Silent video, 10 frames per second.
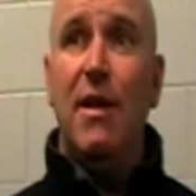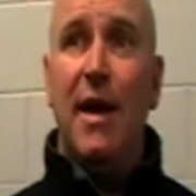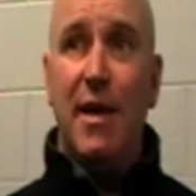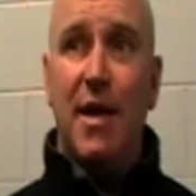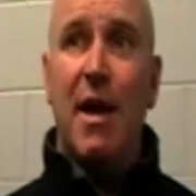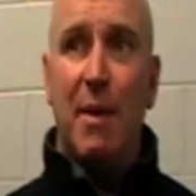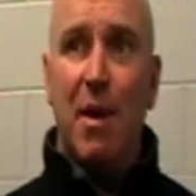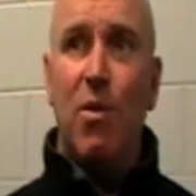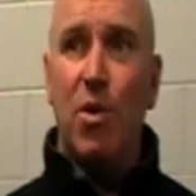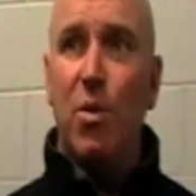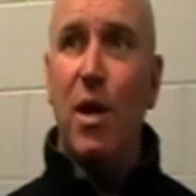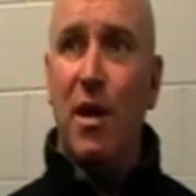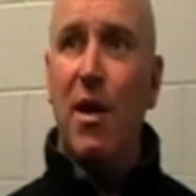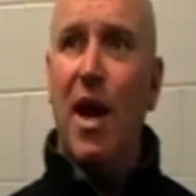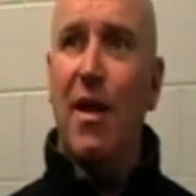and to come out with a
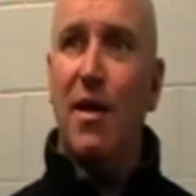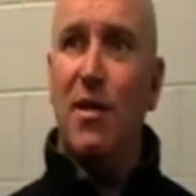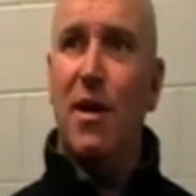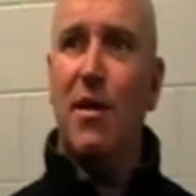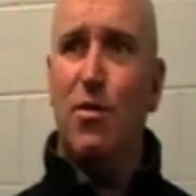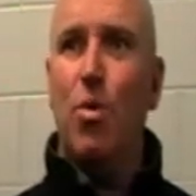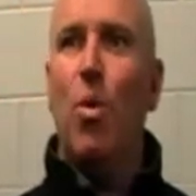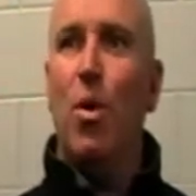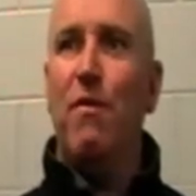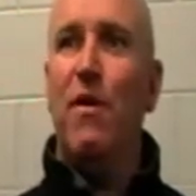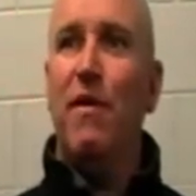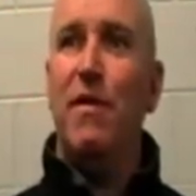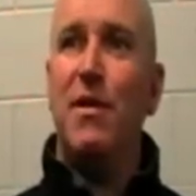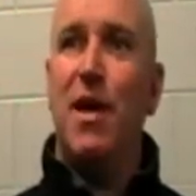win, you know, that's reward for effort.